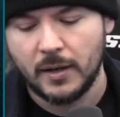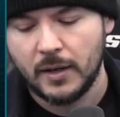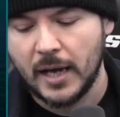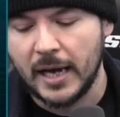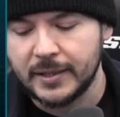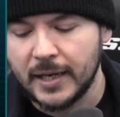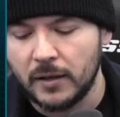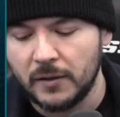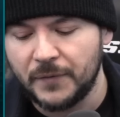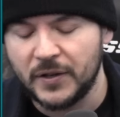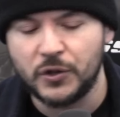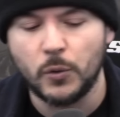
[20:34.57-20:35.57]
I say all
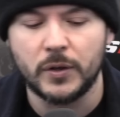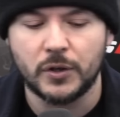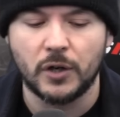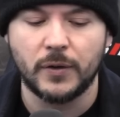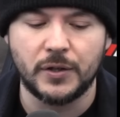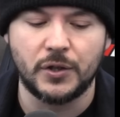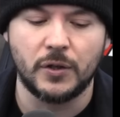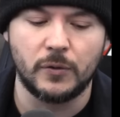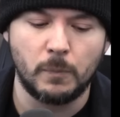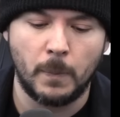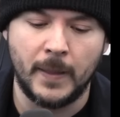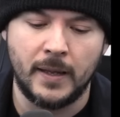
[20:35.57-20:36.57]
of this to encourage
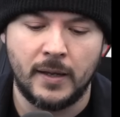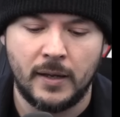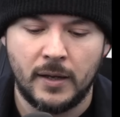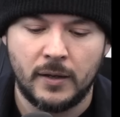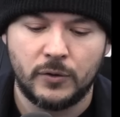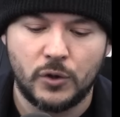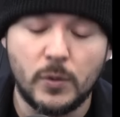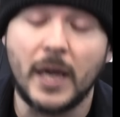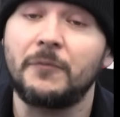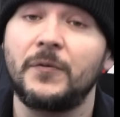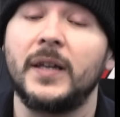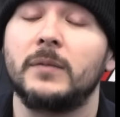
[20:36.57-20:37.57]
you to
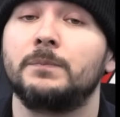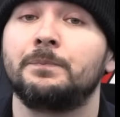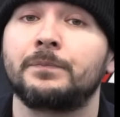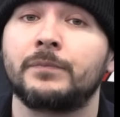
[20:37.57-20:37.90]
get fit,